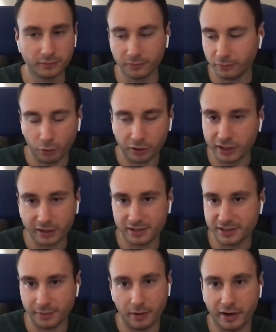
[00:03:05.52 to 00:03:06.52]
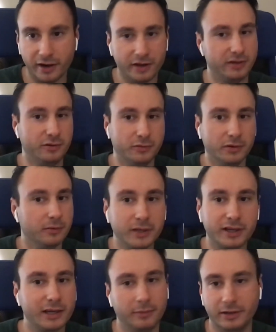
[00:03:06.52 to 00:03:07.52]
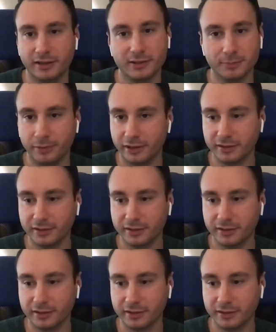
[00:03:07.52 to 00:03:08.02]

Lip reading: working in some area, you will become an expert.